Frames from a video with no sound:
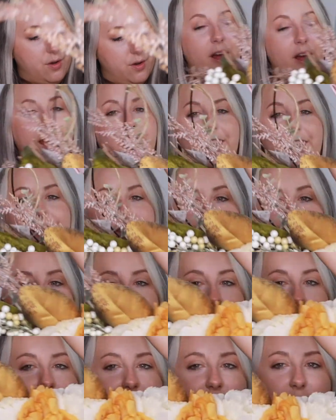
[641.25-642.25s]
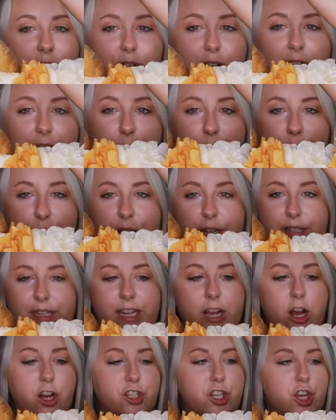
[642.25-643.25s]
But it is really, really
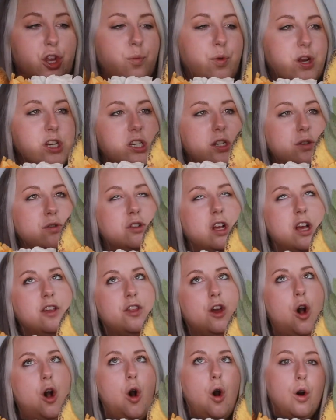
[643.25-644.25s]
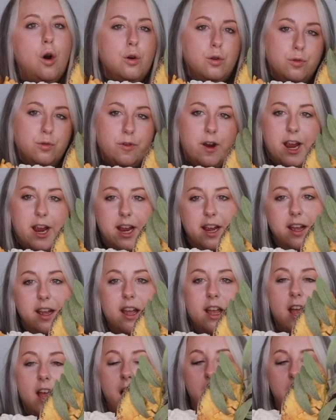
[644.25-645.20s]
pretty. I do wish it was like the whole ring.